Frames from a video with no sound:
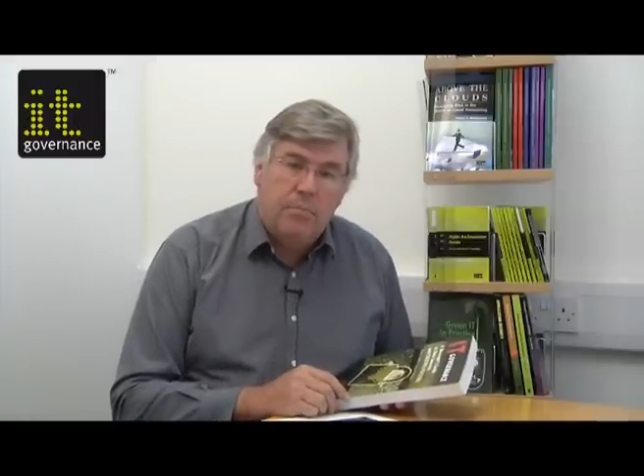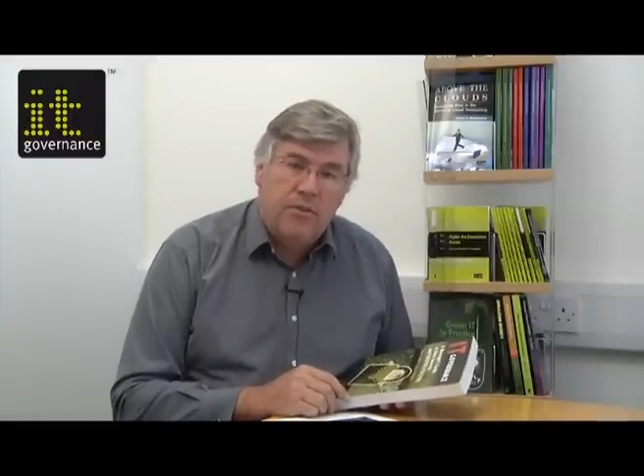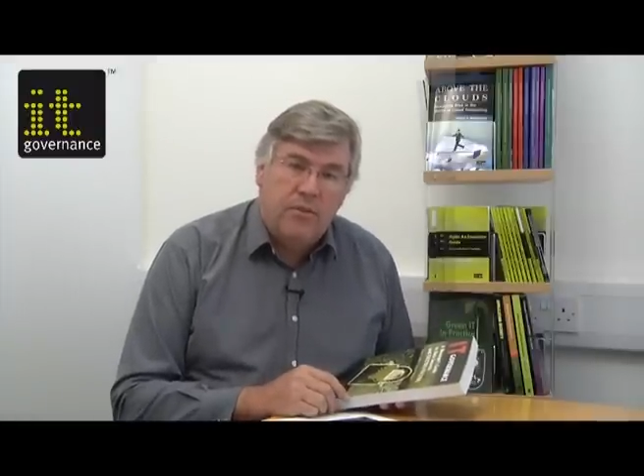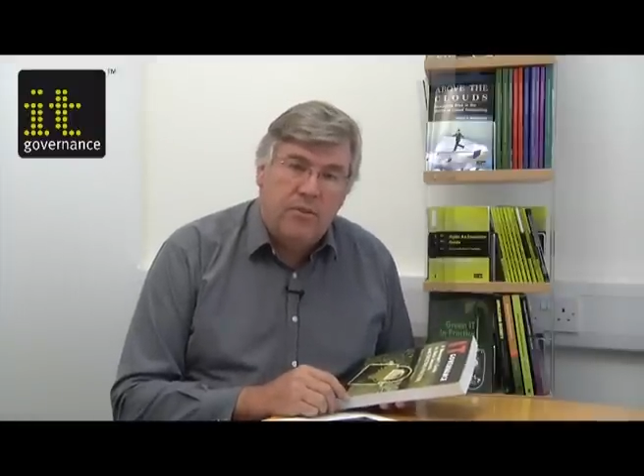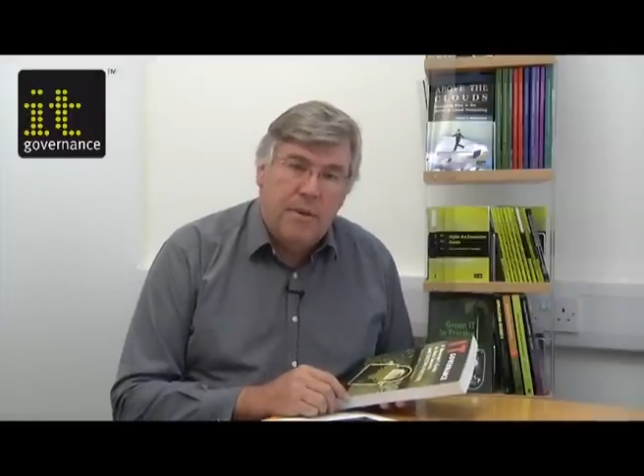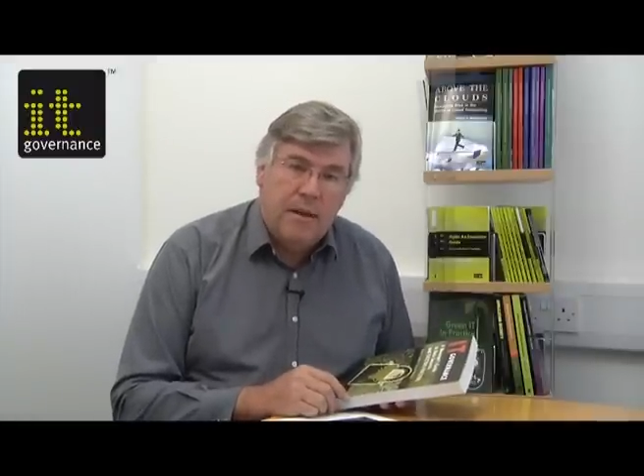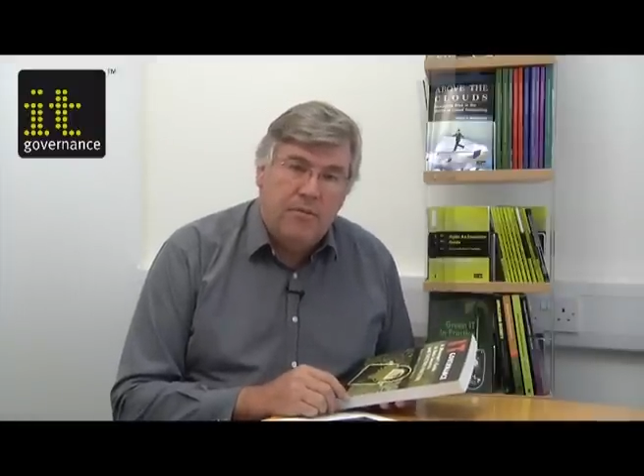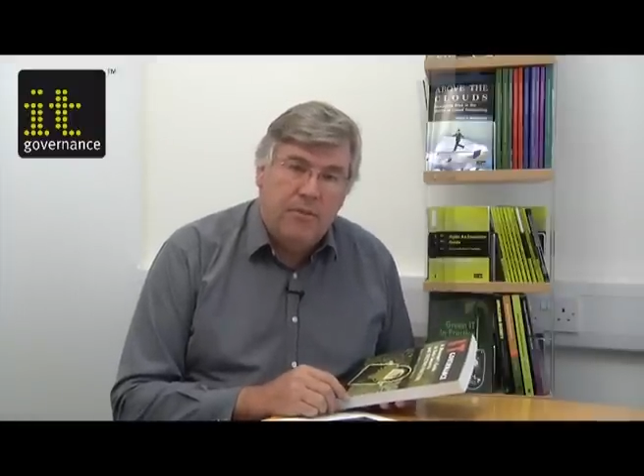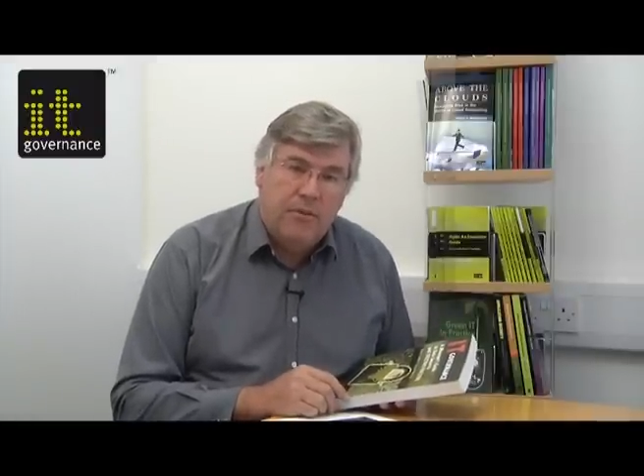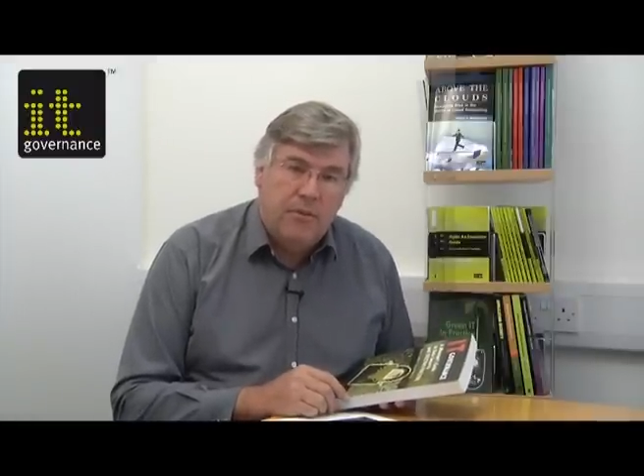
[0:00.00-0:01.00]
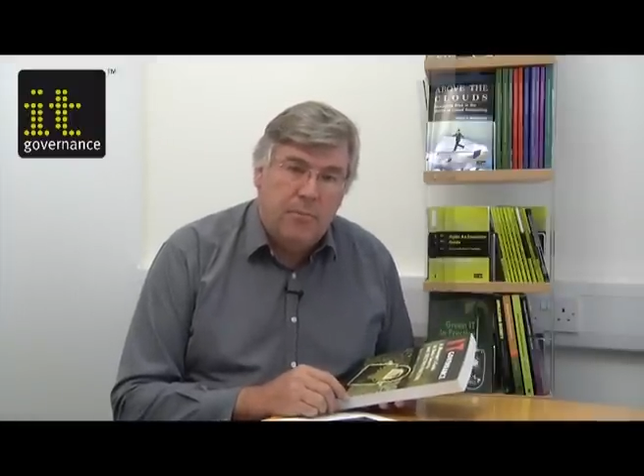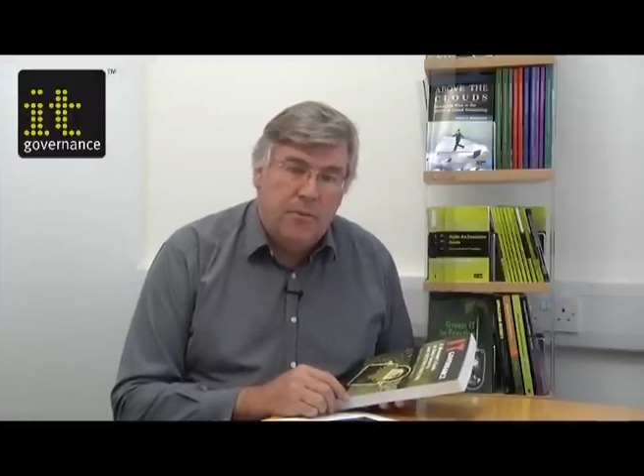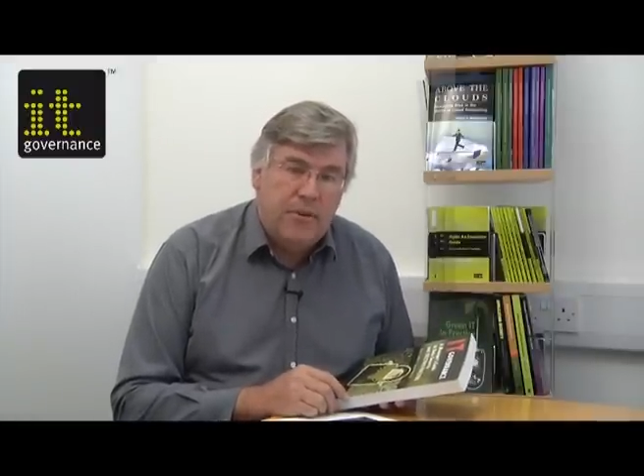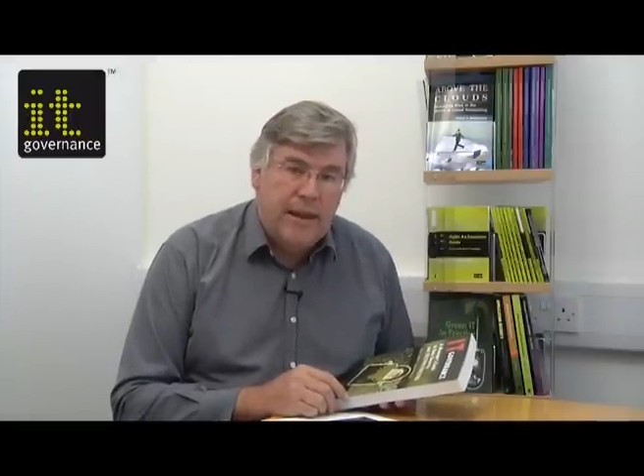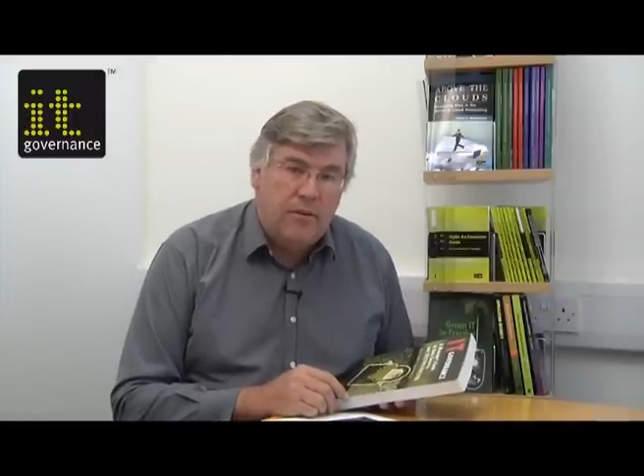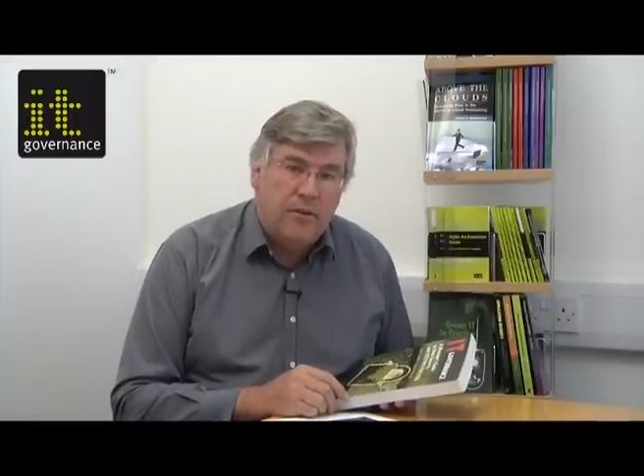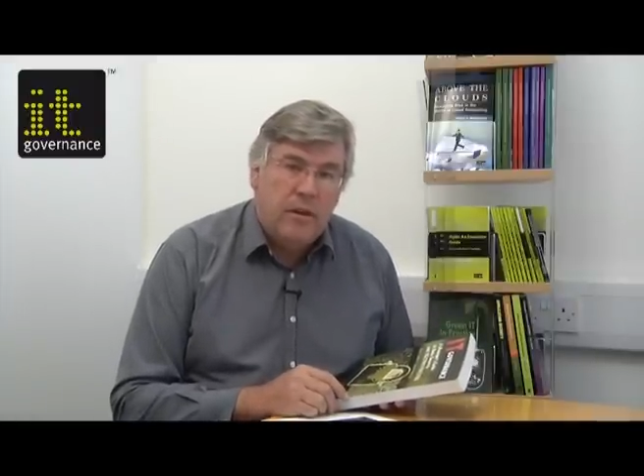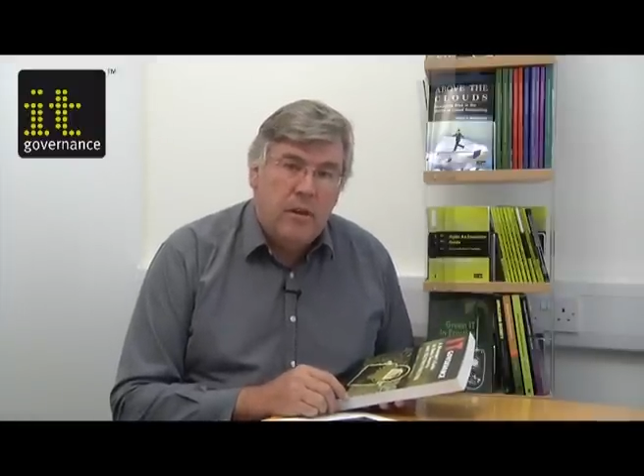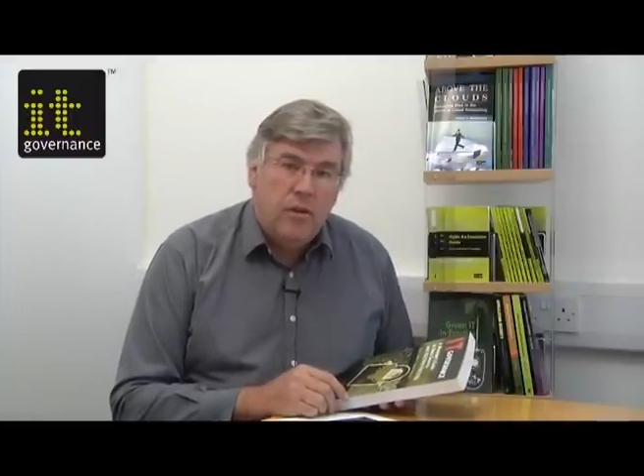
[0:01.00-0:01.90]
business benefits and protect